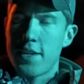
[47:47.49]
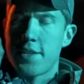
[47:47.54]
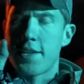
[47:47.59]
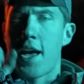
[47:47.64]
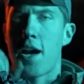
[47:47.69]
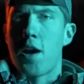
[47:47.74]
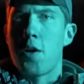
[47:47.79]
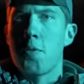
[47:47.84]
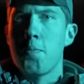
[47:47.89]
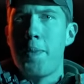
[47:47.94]
it
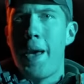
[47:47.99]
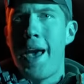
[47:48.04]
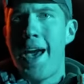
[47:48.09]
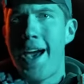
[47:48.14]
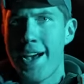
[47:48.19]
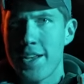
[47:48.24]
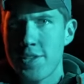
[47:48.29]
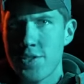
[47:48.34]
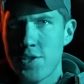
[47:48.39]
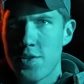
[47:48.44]
down
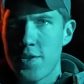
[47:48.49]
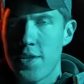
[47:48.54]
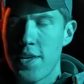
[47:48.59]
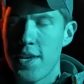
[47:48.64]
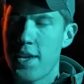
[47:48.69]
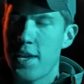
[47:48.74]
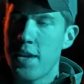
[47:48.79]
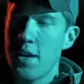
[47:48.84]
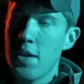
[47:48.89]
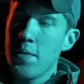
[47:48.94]
past
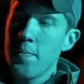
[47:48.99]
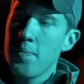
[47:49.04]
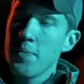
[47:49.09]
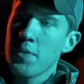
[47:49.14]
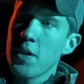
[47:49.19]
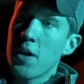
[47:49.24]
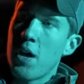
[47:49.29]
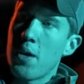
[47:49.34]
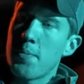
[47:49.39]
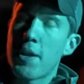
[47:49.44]
the
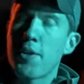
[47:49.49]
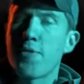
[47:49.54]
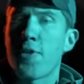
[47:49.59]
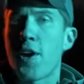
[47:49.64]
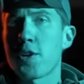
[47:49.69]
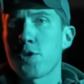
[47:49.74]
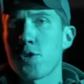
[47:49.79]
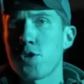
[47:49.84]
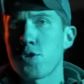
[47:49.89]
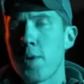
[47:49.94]
uh,
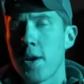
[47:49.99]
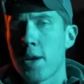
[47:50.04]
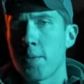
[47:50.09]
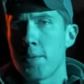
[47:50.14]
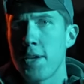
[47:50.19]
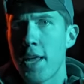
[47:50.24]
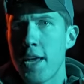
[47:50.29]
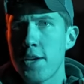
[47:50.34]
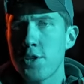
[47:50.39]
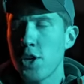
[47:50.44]
manufacturer's
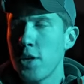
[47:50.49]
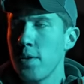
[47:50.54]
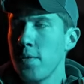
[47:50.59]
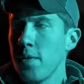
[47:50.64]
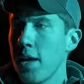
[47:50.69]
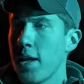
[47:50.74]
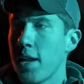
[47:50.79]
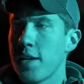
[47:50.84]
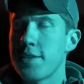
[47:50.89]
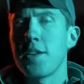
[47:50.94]
recommendation
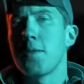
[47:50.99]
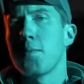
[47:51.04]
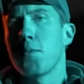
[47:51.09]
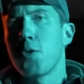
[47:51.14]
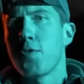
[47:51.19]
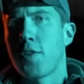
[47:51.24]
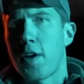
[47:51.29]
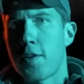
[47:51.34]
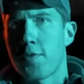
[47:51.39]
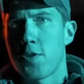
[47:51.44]
and it didn't
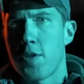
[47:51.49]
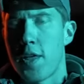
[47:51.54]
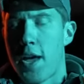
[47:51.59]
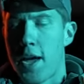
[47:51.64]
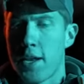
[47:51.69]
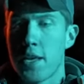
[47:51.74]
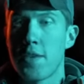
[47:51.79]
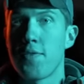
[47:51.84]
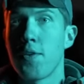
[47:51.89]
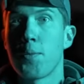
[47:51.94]
move after
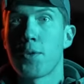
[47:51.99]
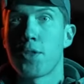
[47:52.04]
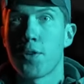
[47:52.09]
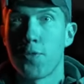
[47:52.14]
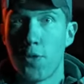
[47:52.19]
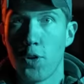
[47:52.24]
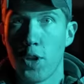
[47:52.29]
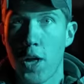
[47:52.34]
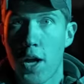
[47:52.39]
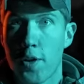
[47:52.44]
that. Even with the
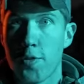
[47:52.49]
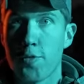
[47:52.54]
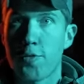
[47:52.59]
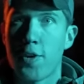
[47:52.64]
full auto